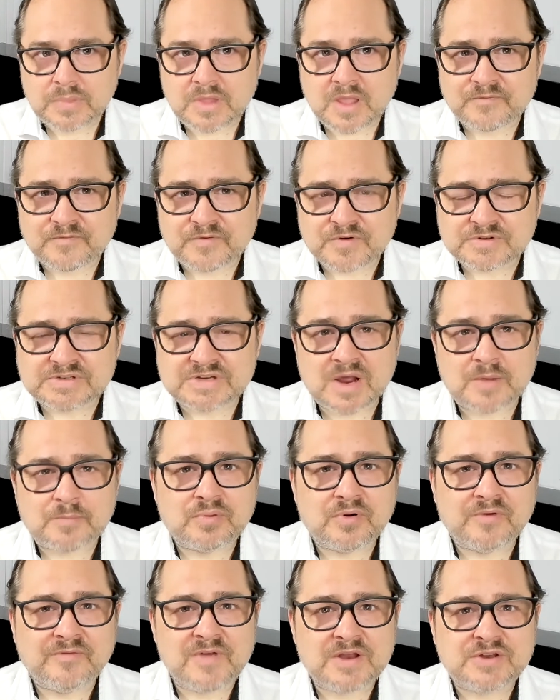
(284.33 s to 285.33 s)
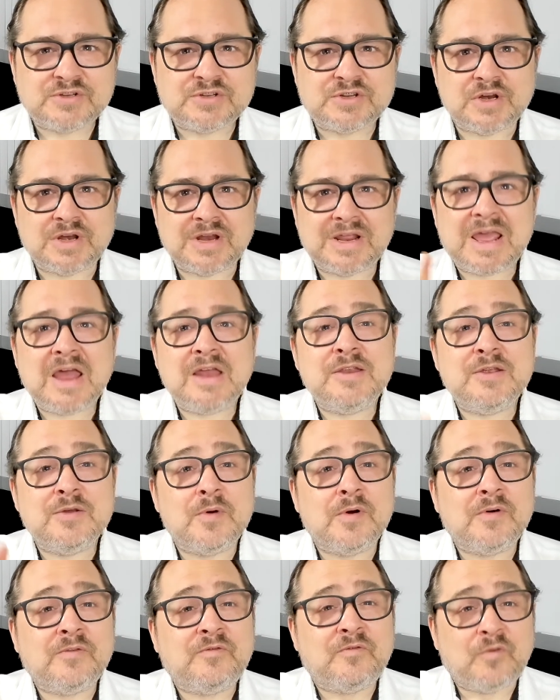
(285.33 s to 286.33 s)
First up, prevention. Can
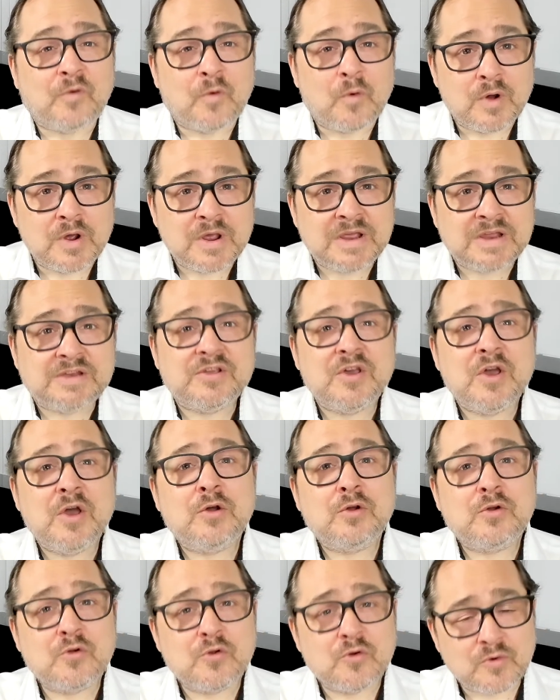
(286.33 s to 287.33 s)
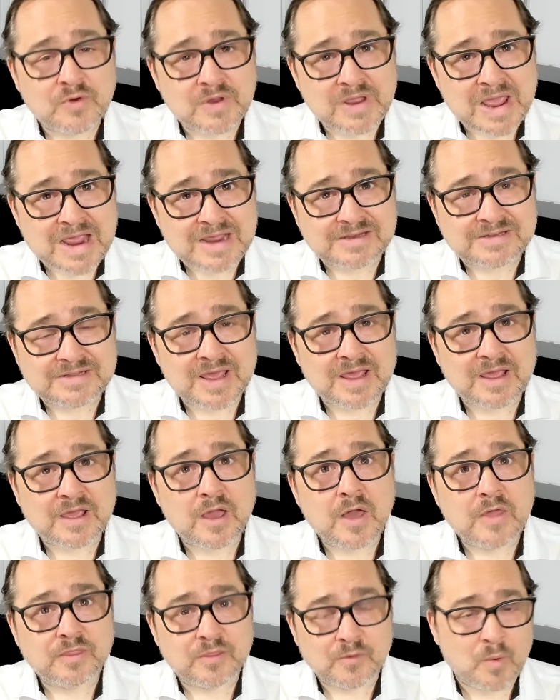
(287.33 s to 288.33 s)
you avoid creating
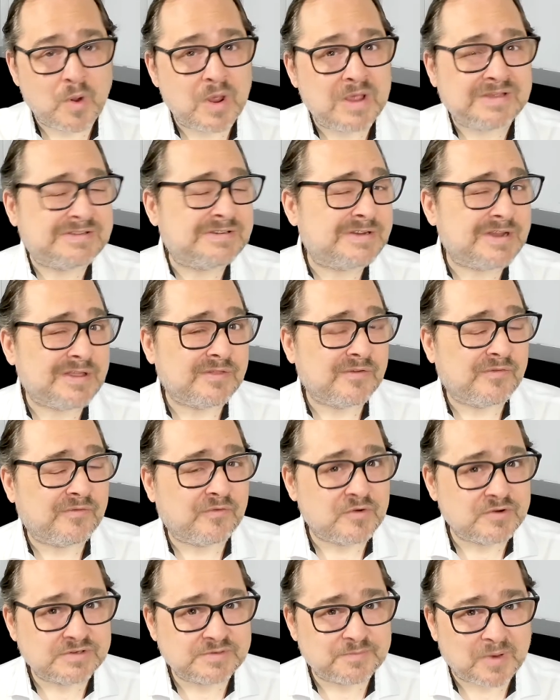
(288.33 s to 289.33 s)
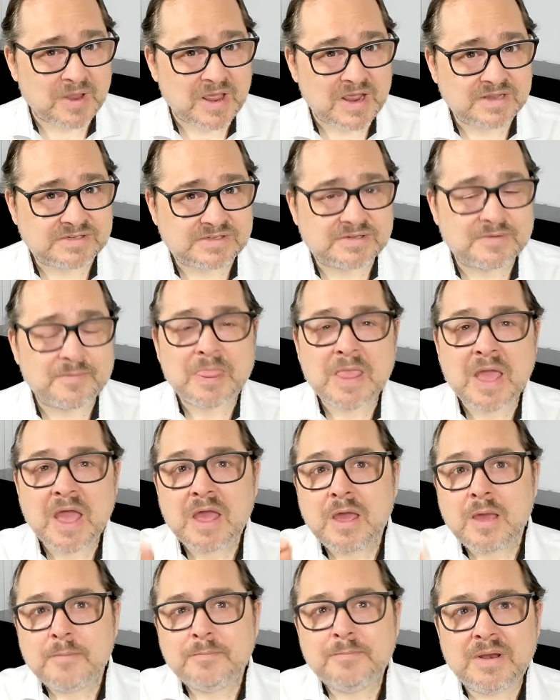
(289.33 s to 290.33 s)
the waste in the first place?
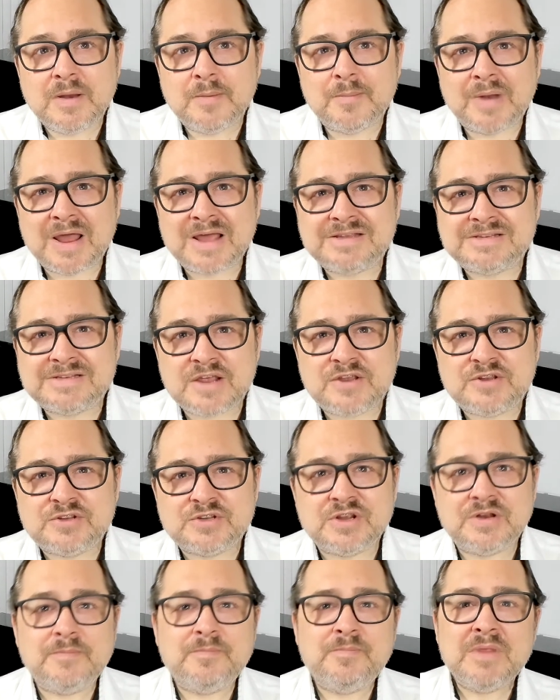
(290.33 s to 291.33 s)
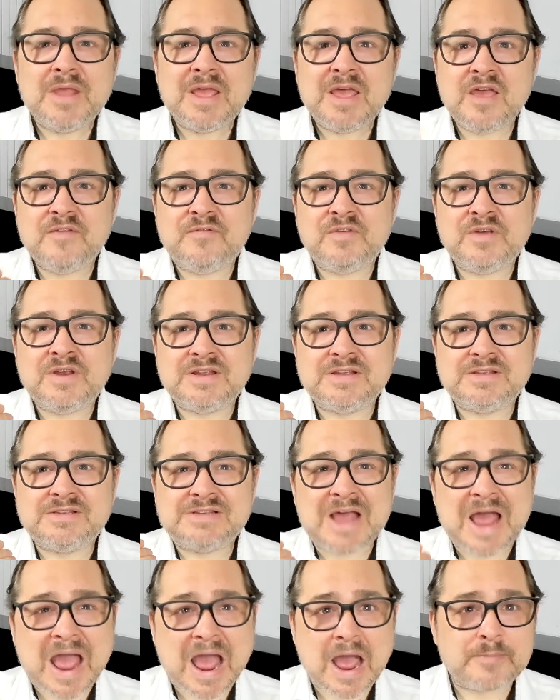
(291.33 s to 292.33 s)
Minimalization, if it
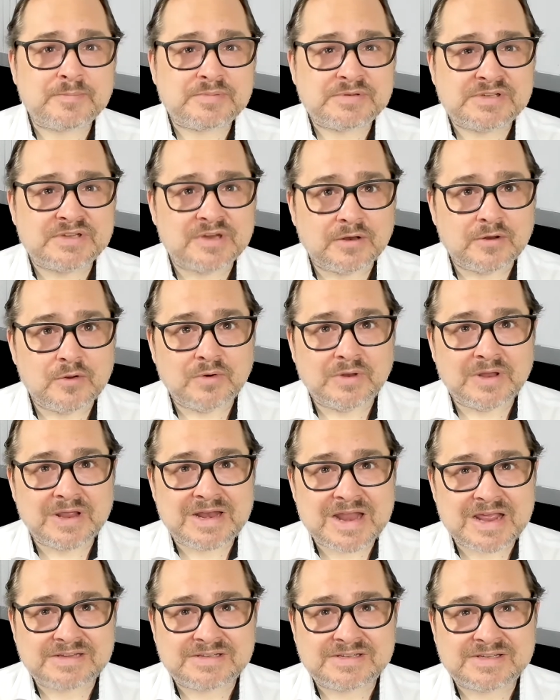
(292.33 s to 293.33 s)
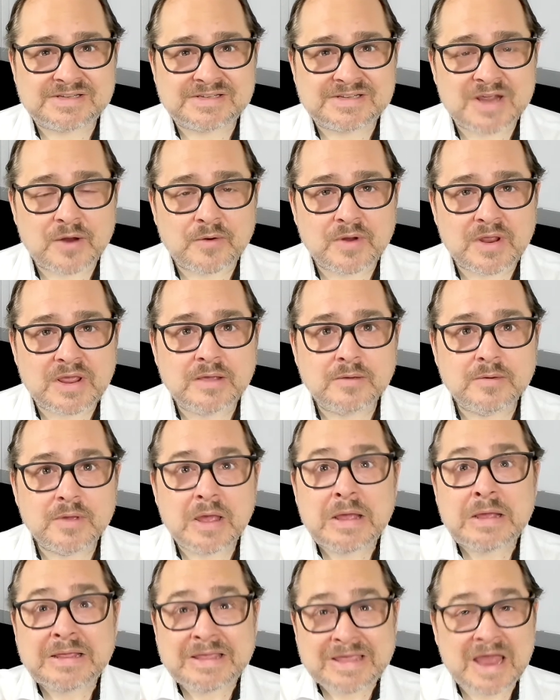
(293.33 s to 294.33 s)
is absolutely necessary,
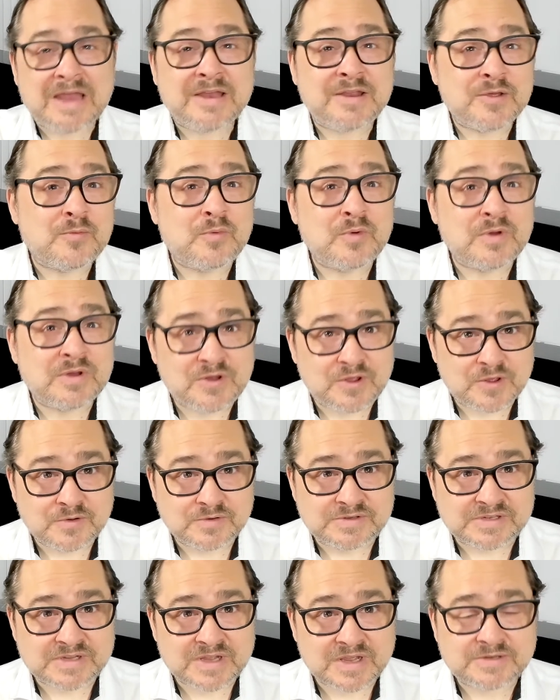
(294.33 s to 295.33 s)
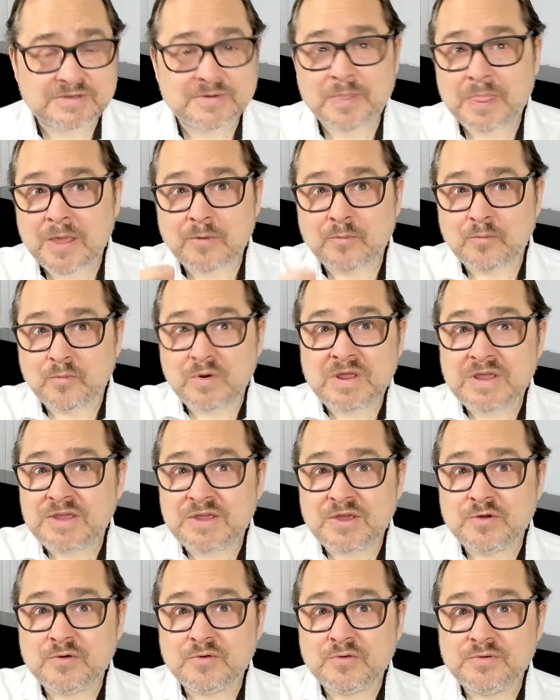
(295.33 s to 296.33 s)
can you reduce it?
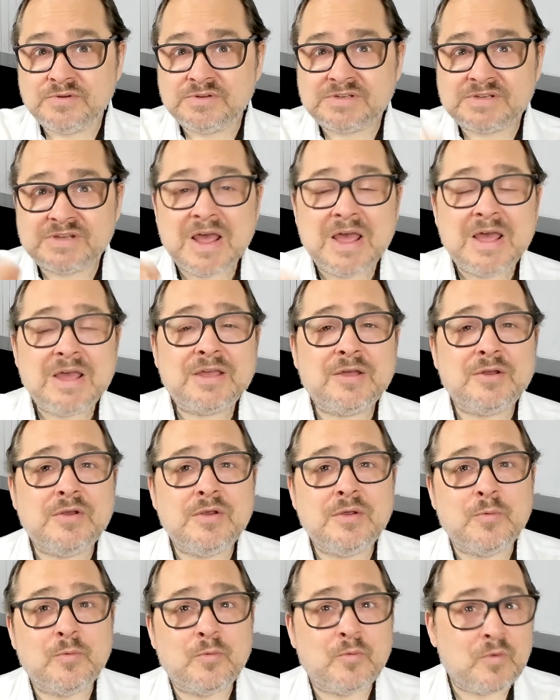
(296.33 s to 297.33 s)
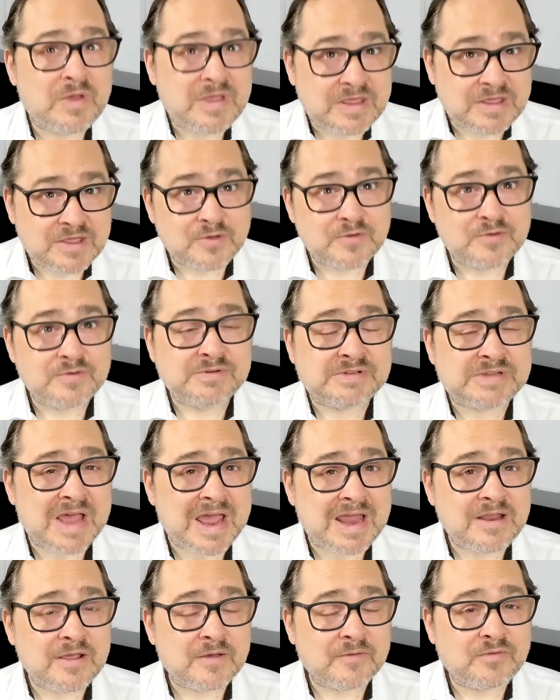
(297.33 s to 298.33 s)
Reuse, can you reuse
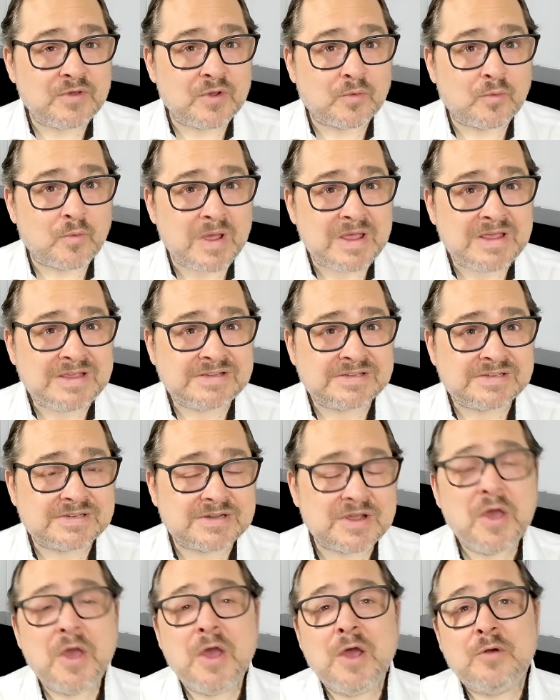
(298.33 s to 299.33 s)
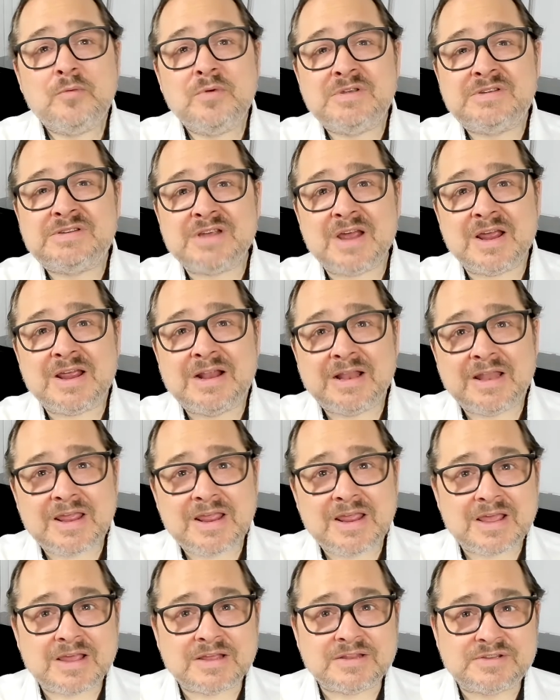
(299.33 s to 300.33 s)
any of your waste?
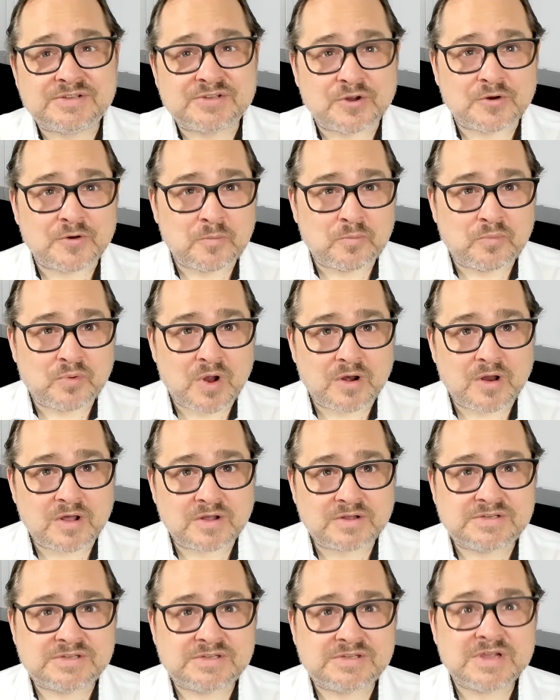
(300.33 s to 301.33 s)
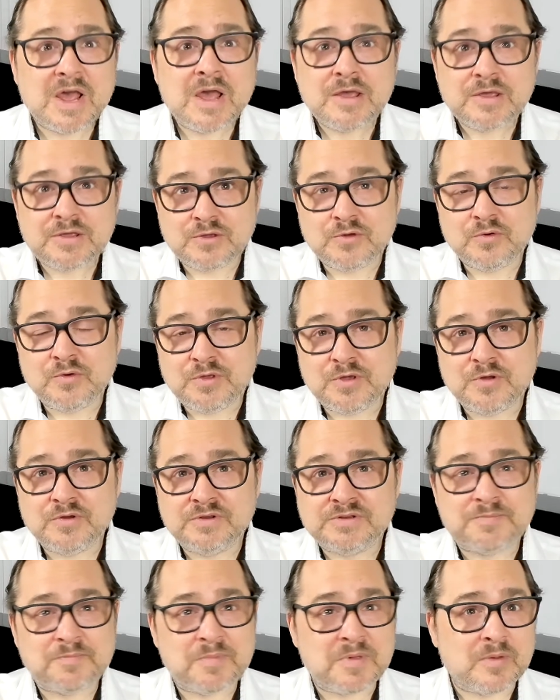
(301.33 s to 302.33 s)
Recycling, can certain products you
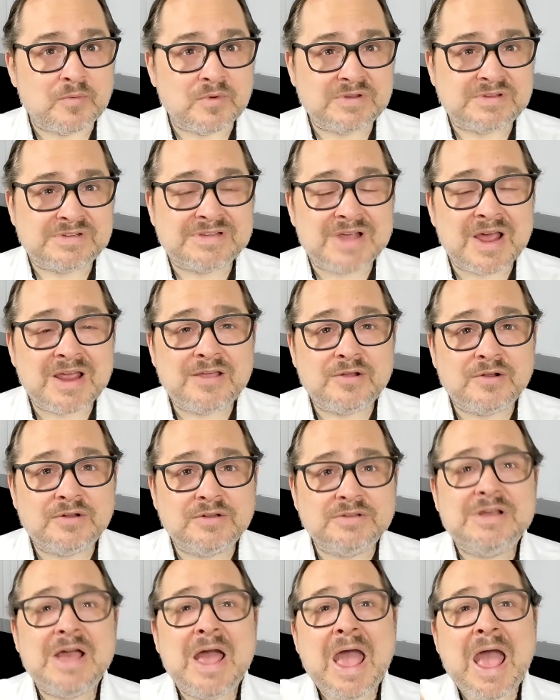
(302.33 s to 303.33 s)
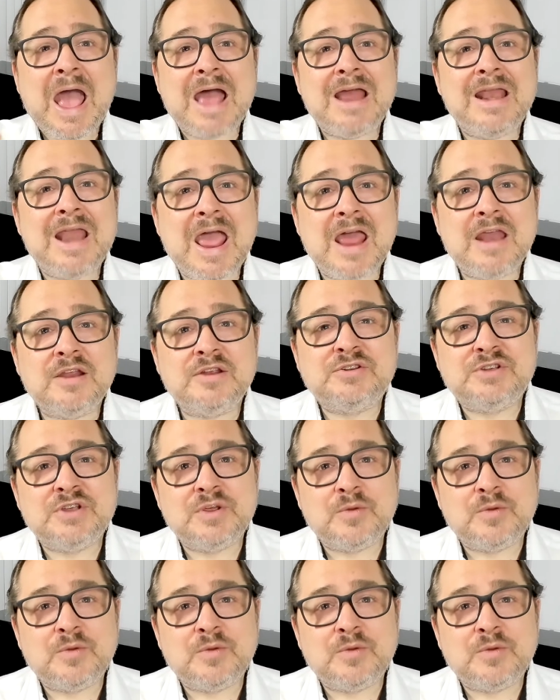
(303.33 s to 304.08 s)
use be recycled? And energy